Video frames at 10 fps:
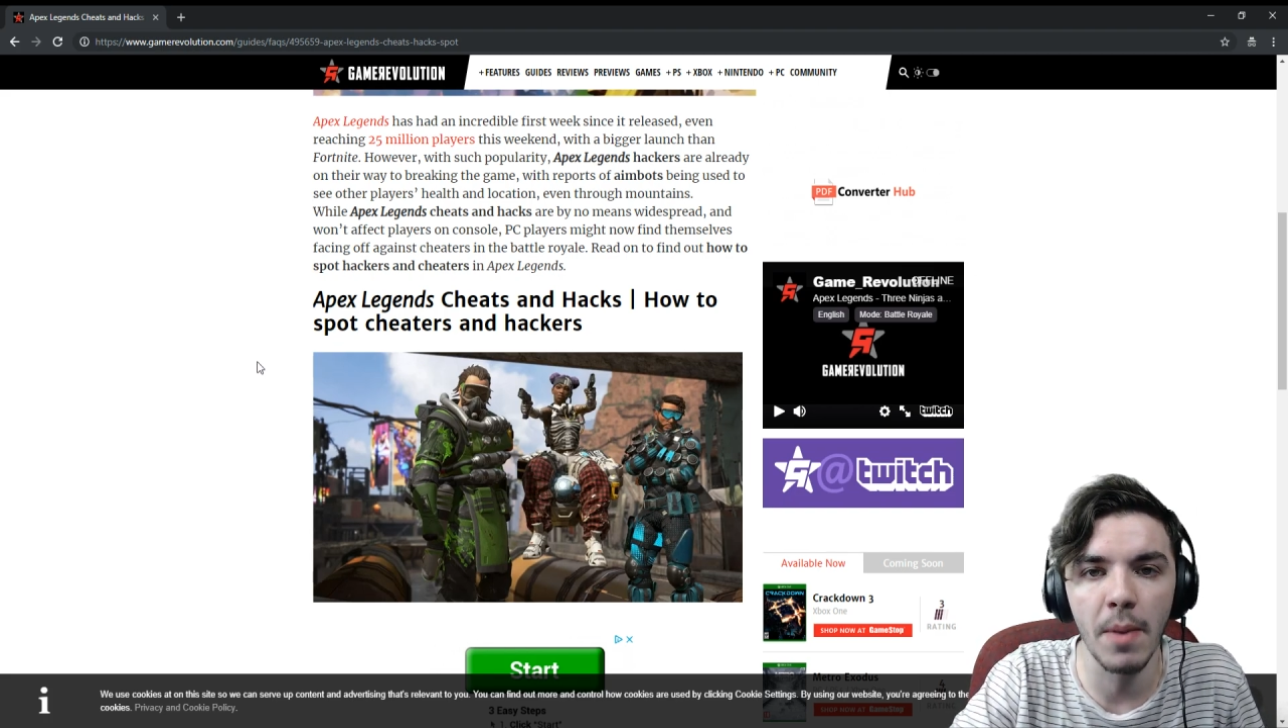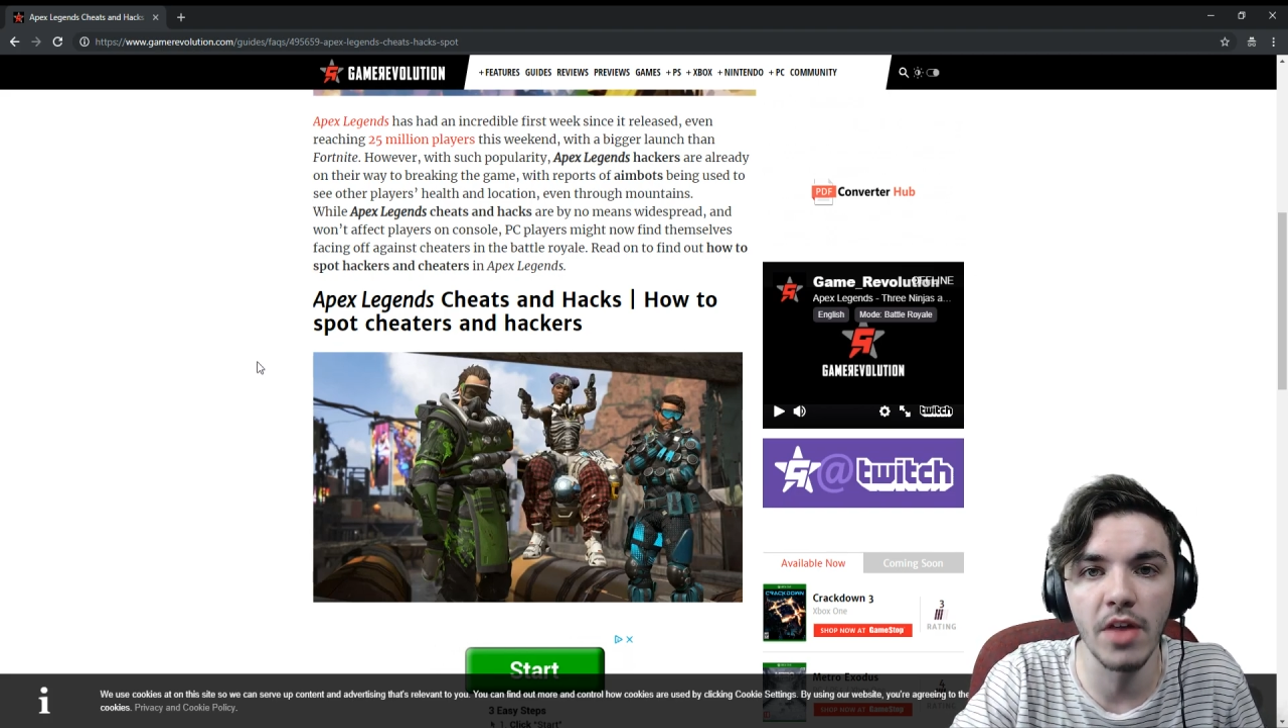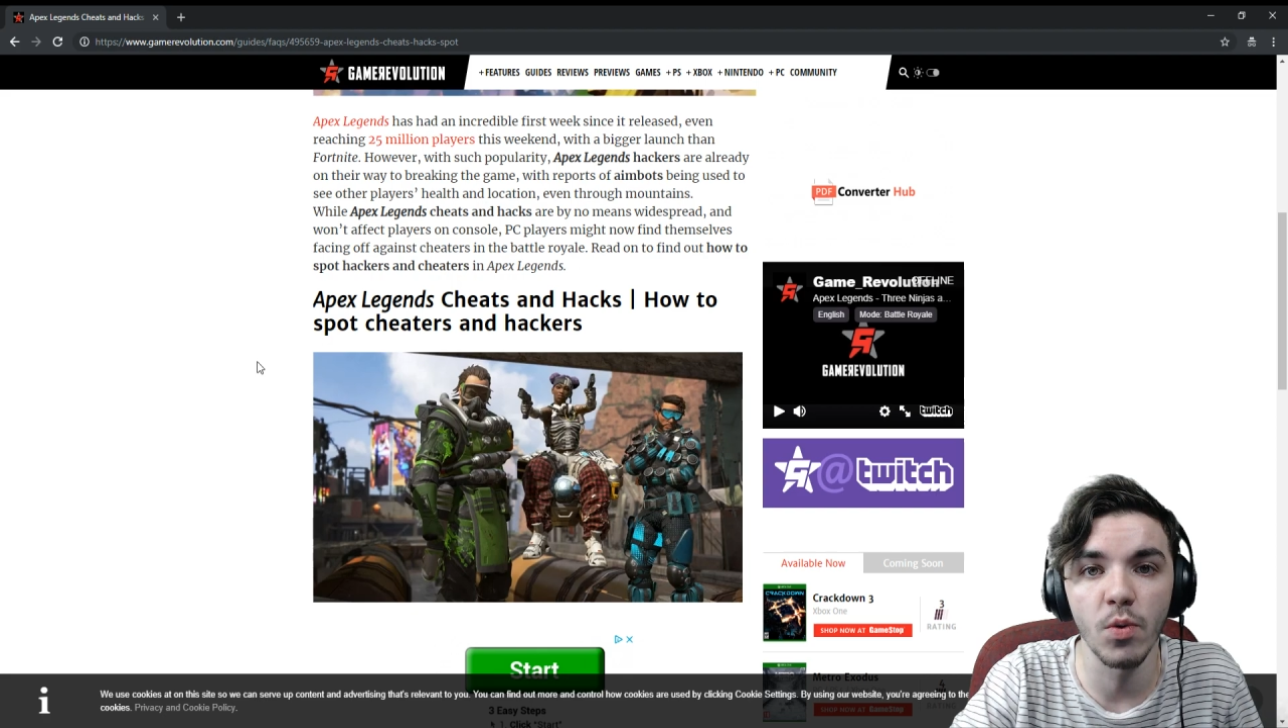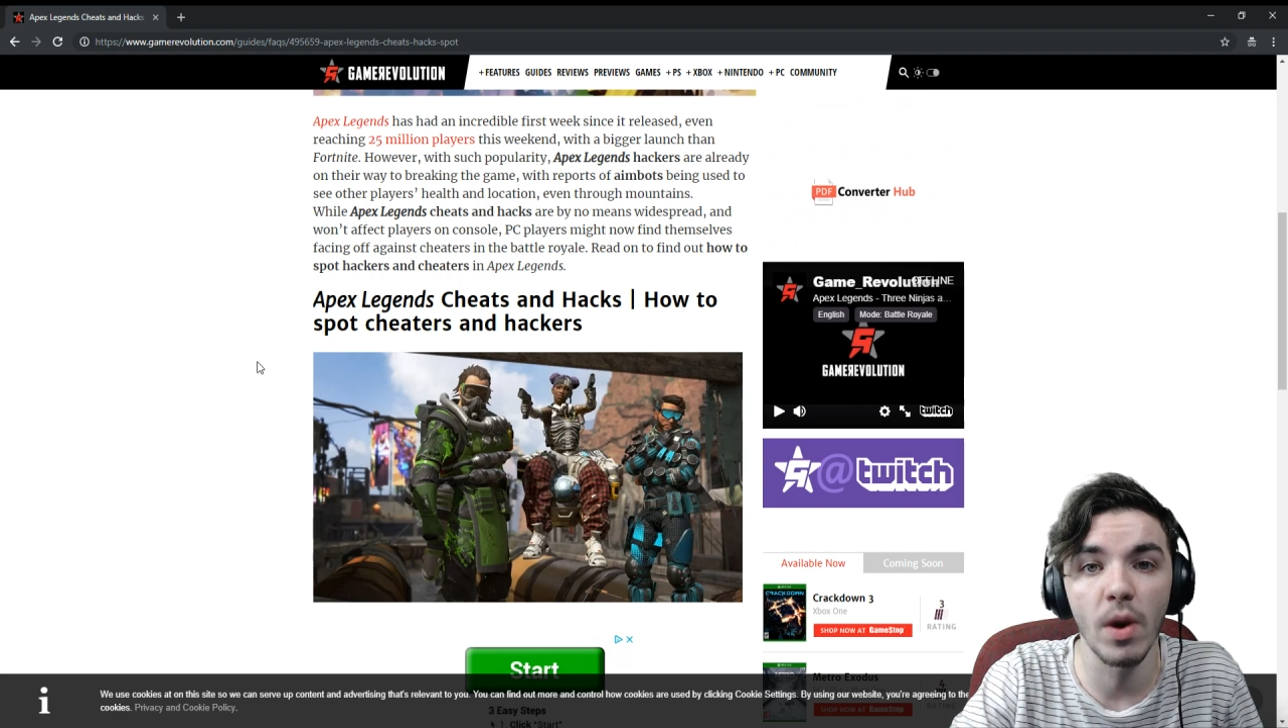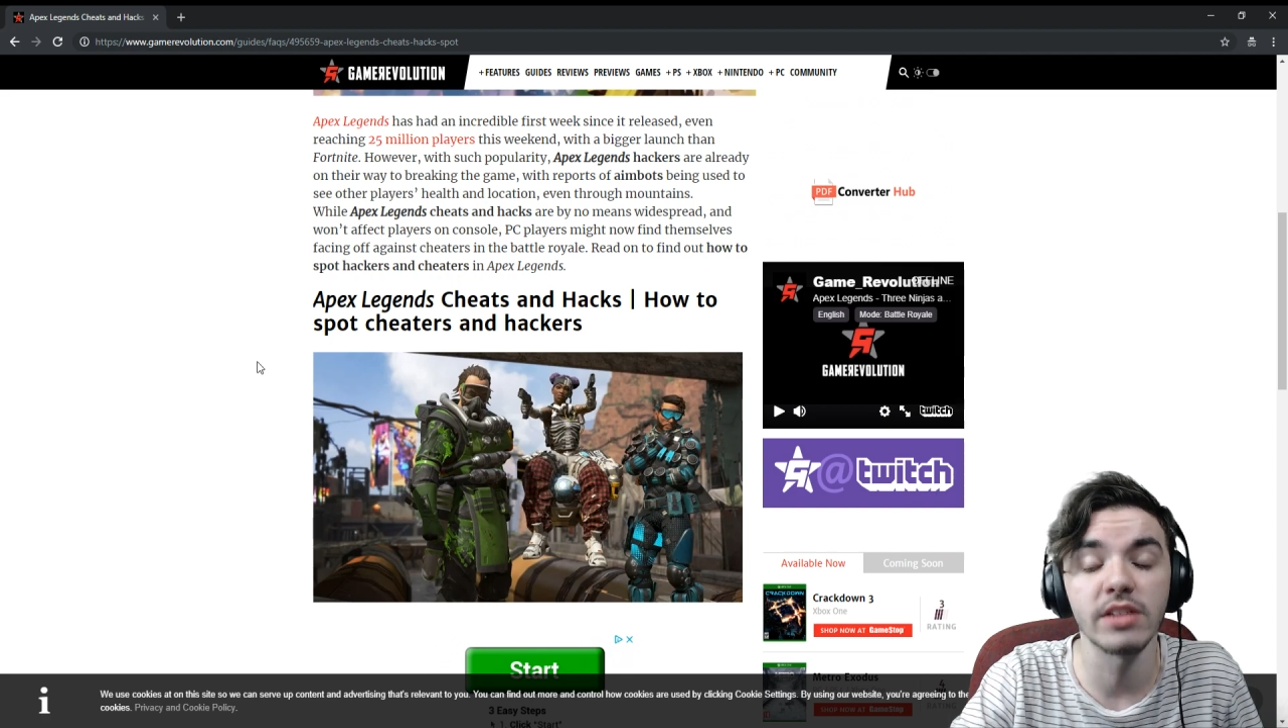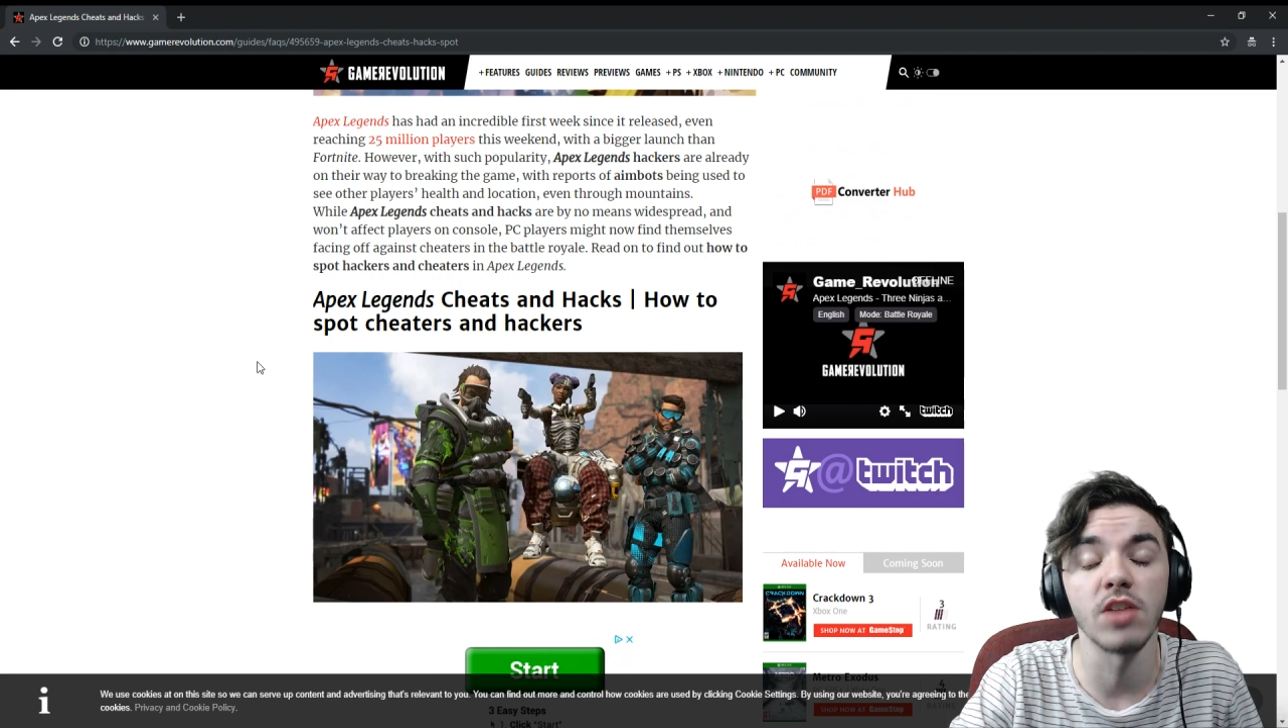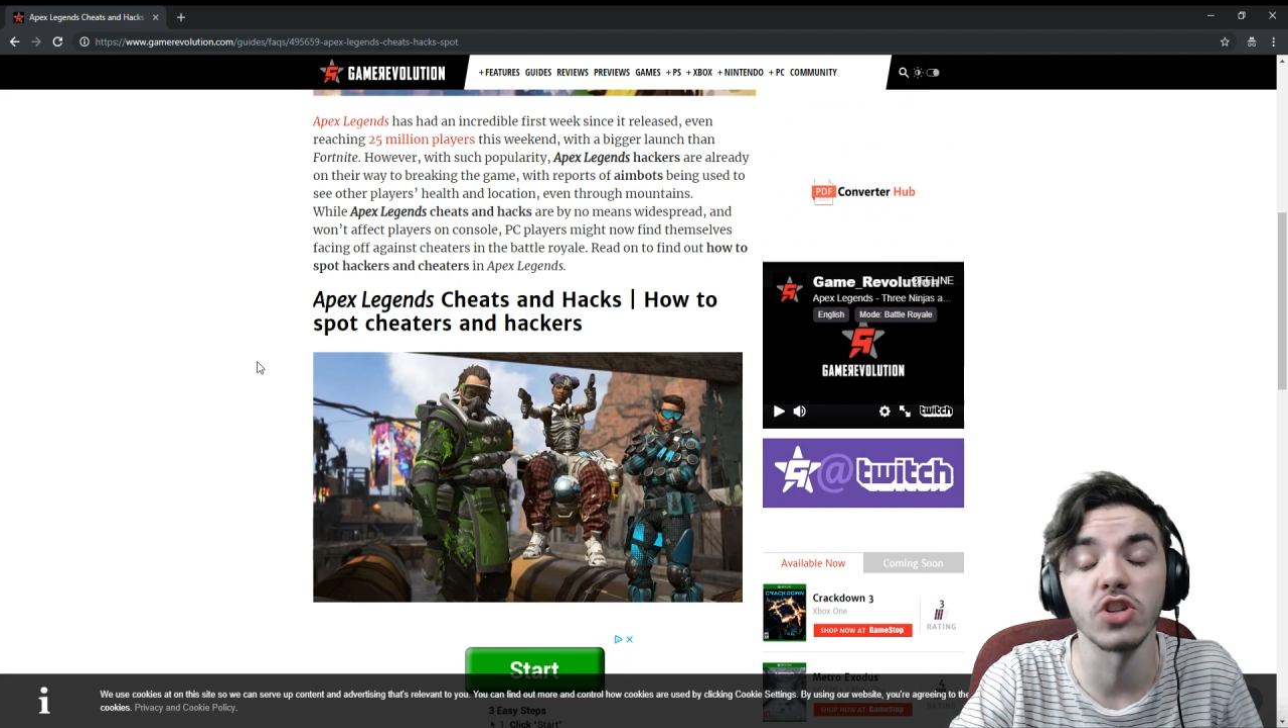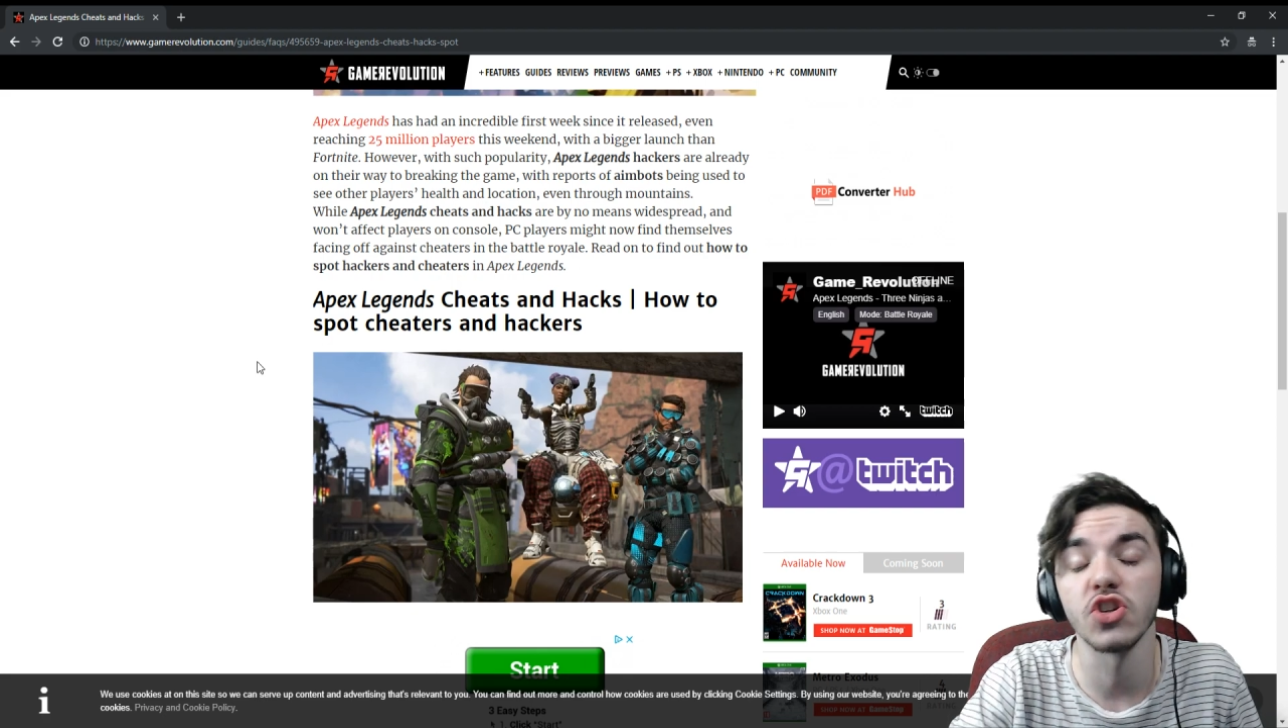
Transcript: by the way, touch